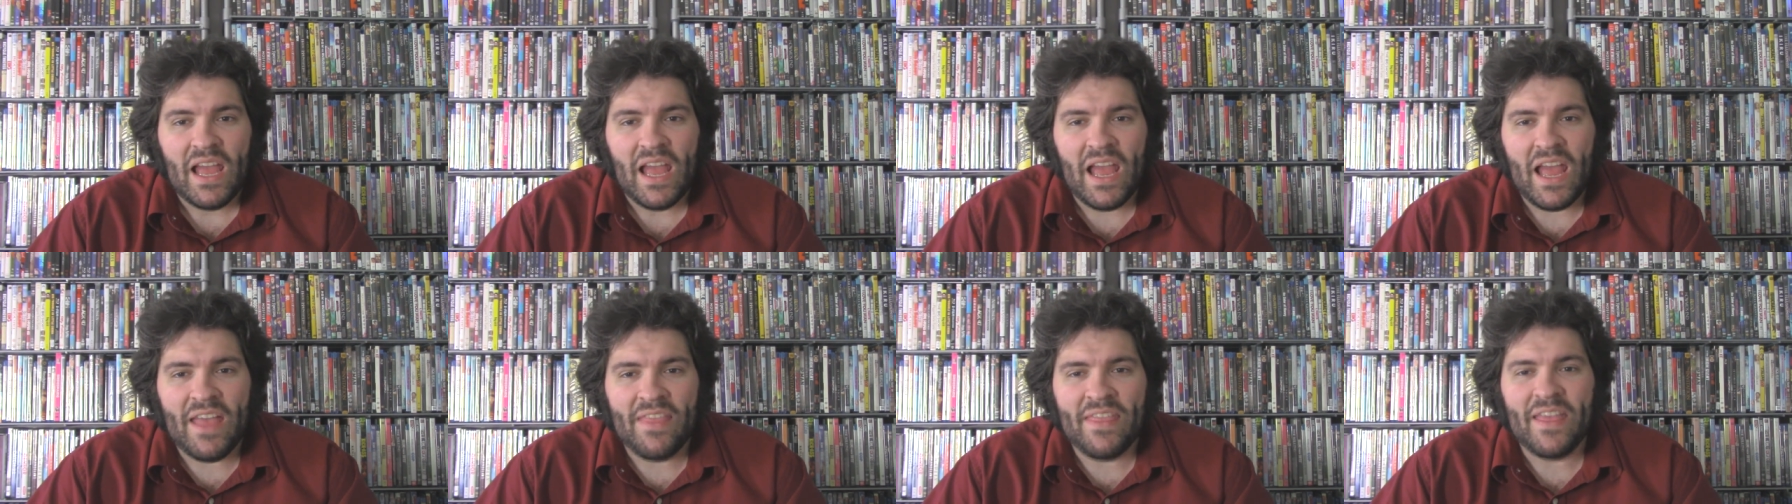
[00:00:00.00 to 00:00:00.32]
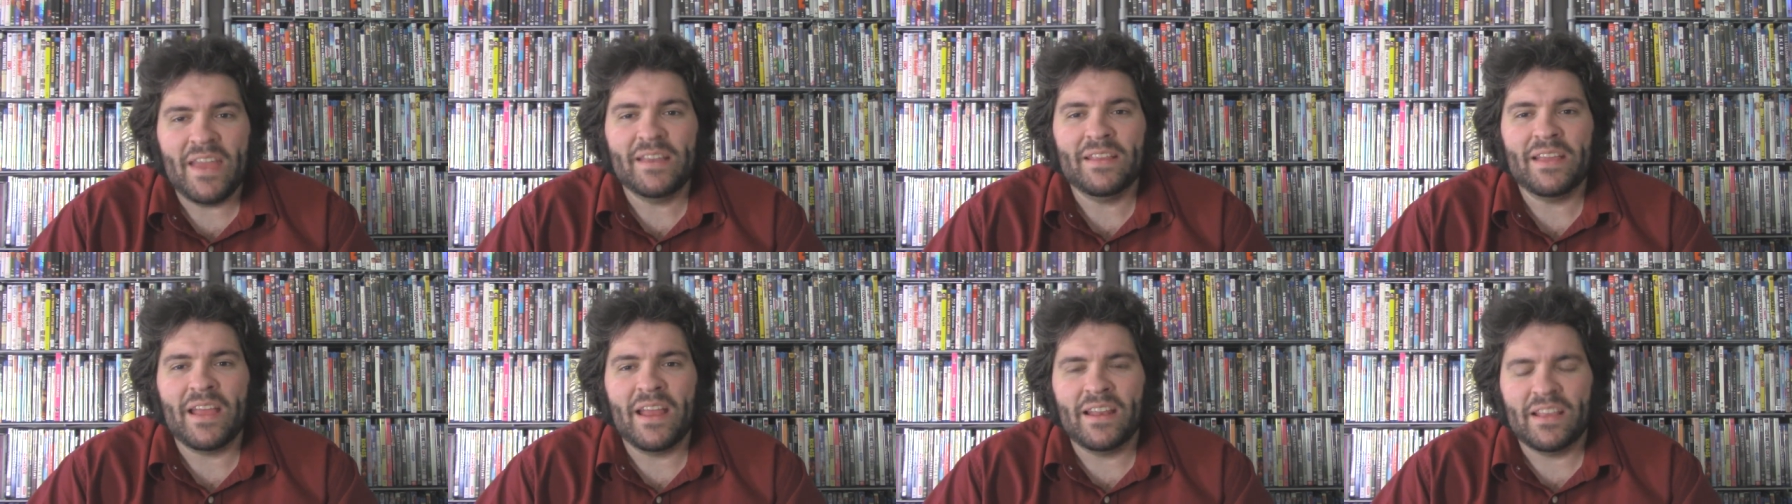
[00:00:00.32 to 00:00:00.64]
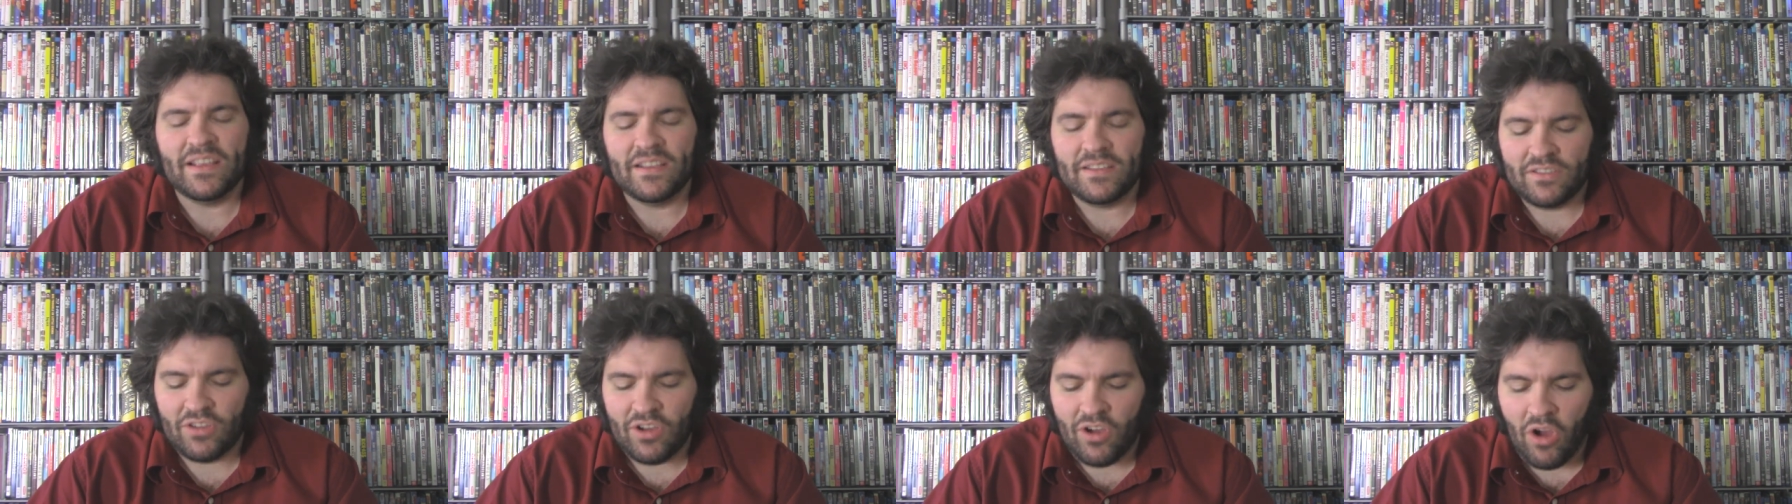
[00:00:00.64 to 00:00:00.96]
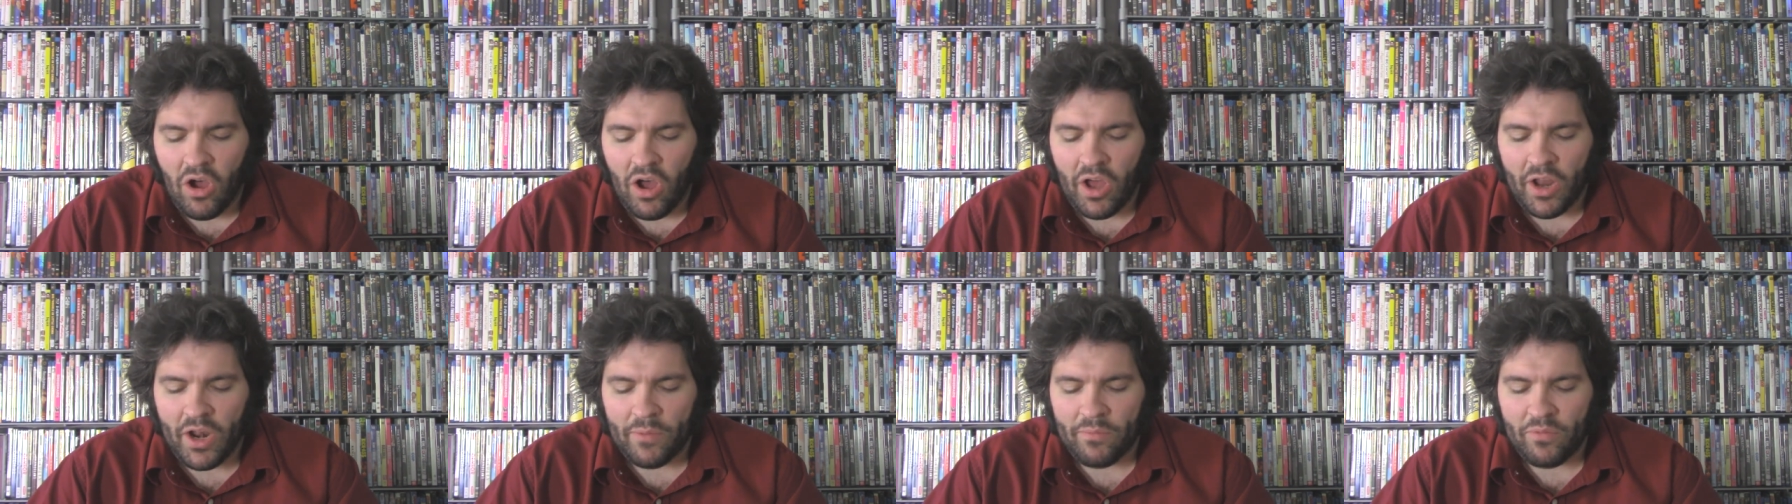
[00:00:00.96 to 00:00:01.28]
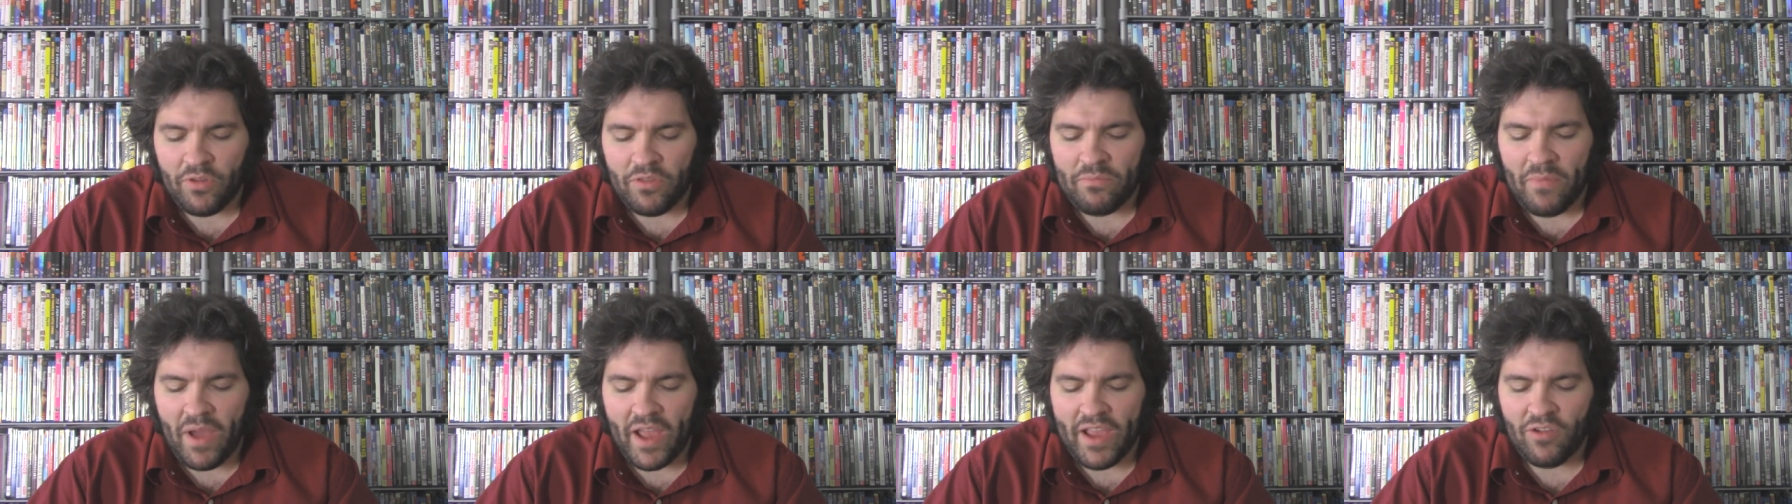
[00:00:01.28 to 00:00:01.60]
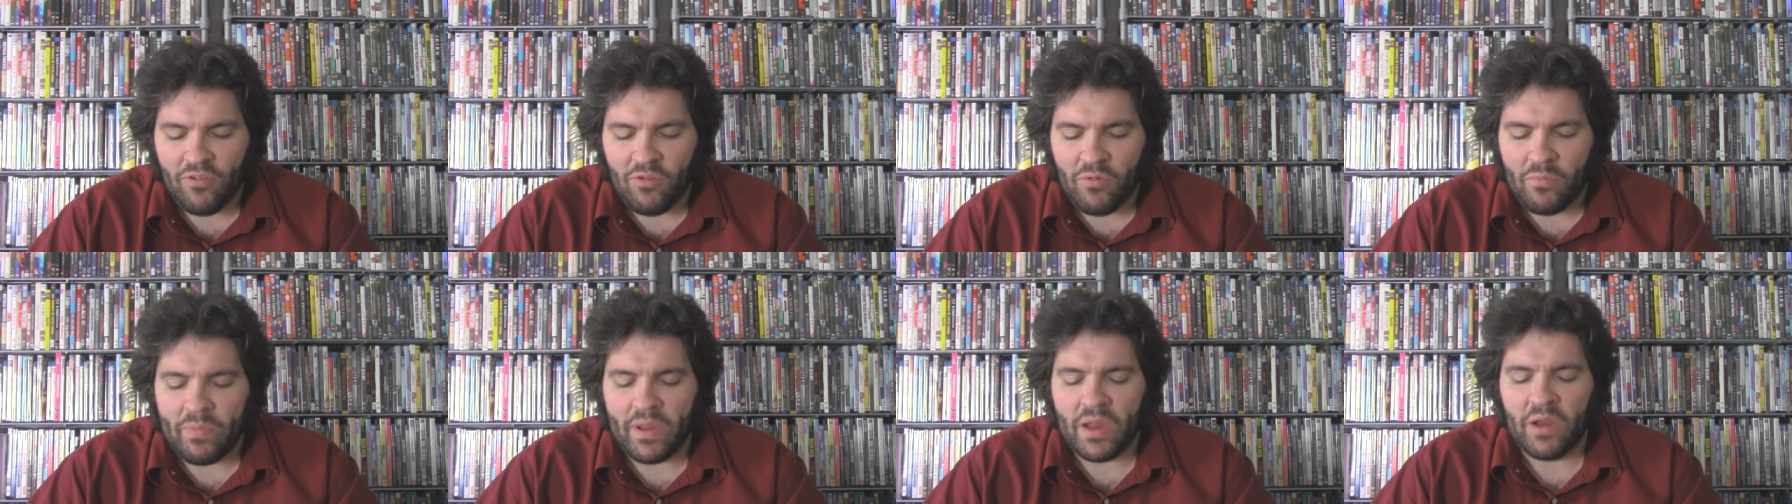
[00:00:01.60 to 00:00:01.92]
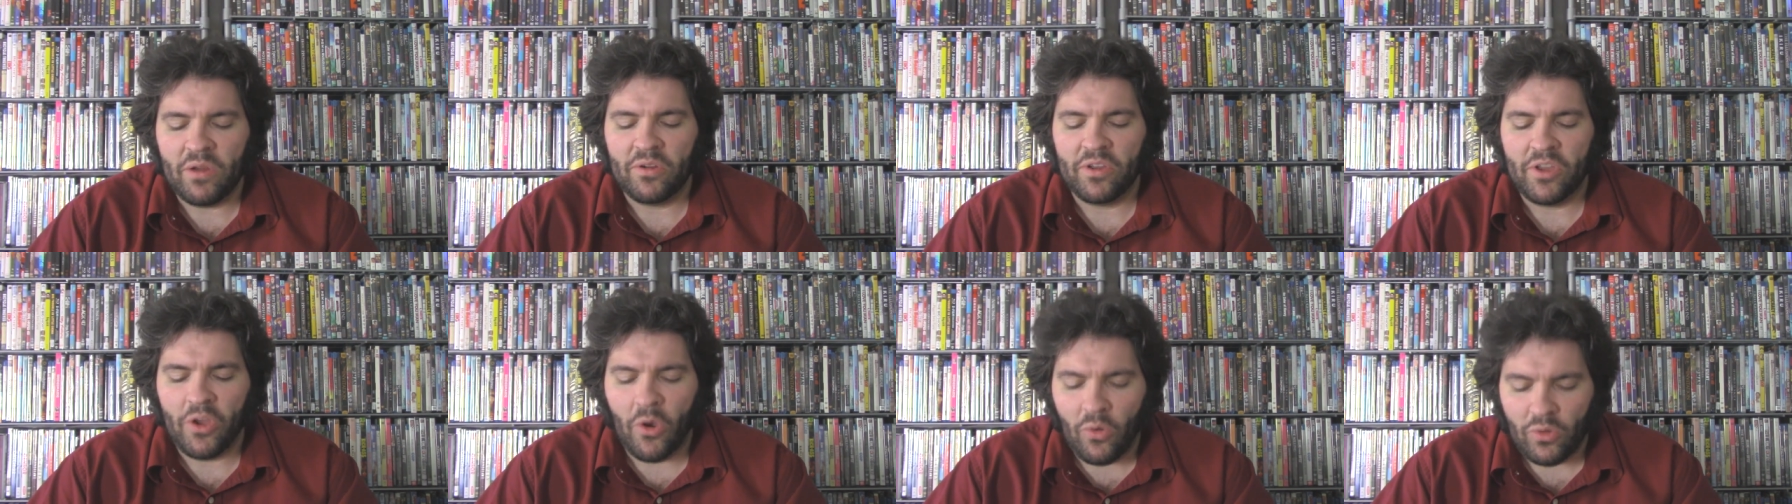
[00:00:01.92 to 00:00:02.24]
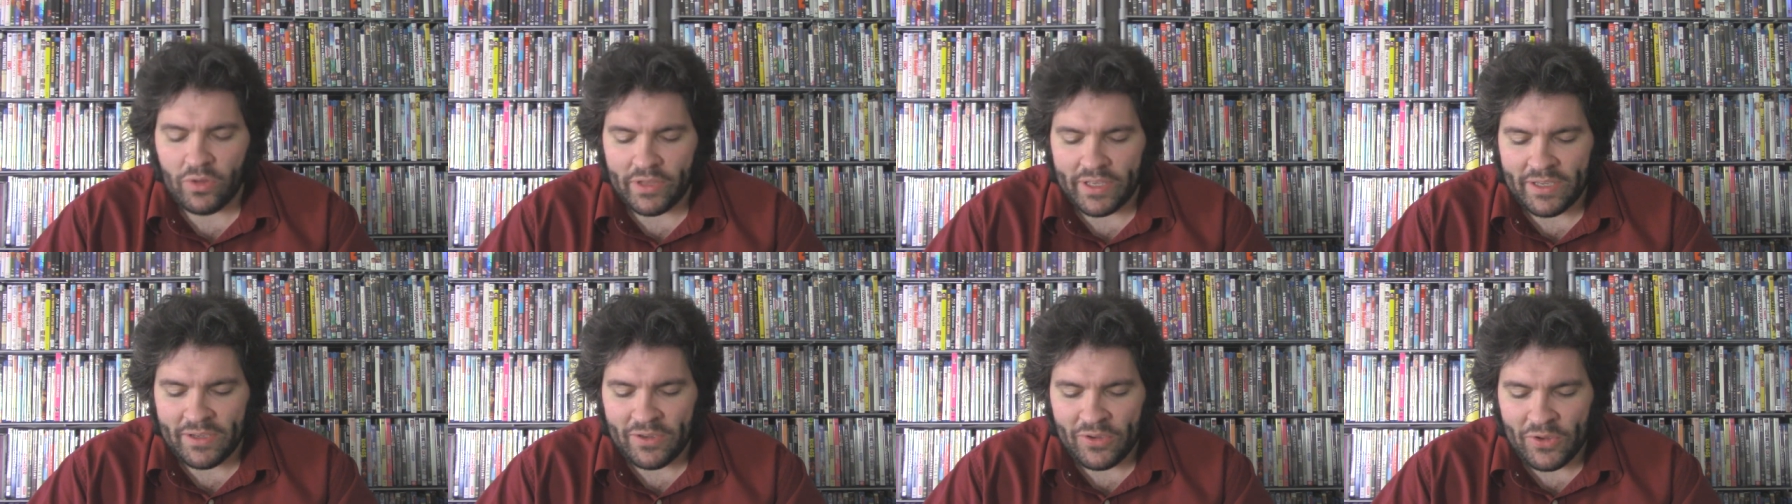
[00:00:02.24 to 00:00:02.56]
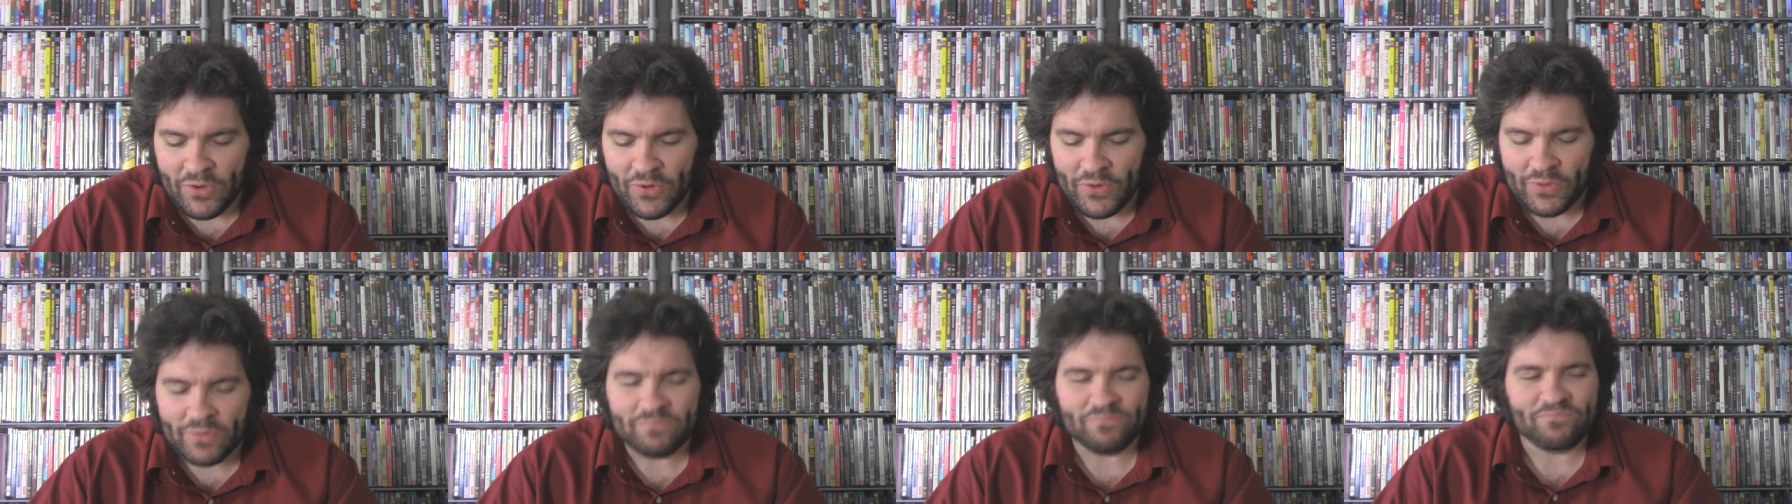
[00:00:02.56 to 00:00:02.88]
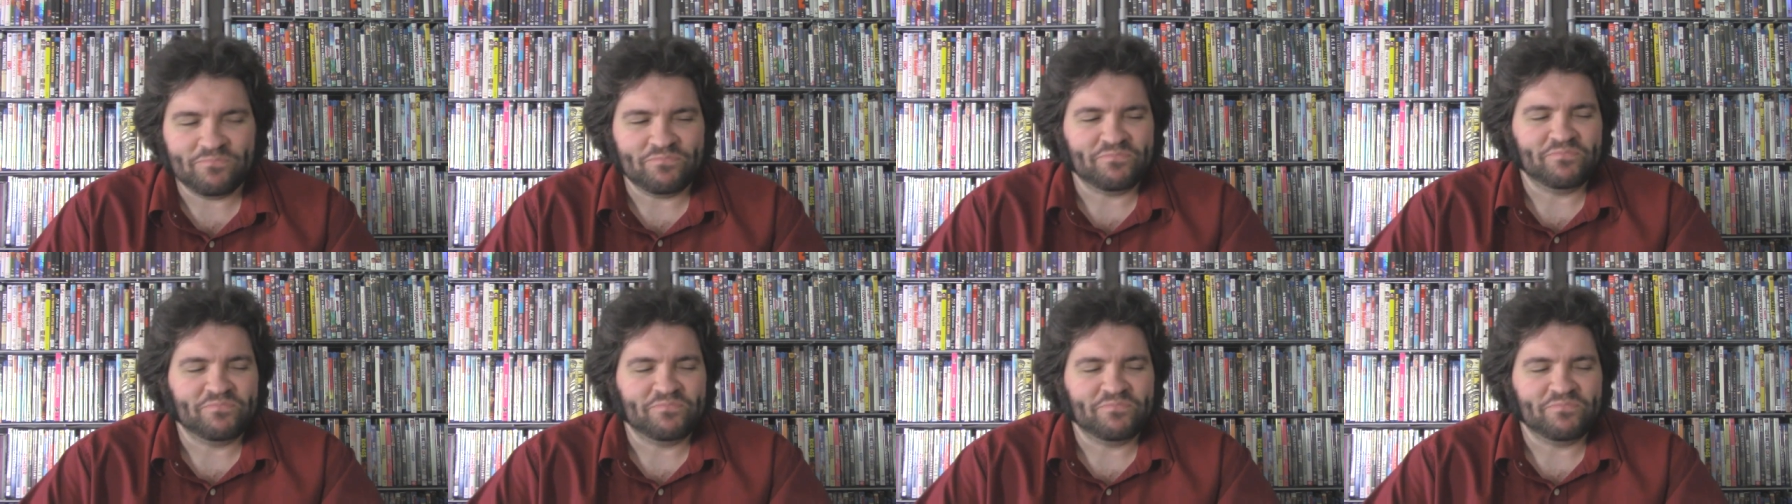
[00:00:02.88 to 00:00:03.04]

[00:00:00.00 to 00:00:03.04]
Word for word: and then getting caught up with Michael Imperioli who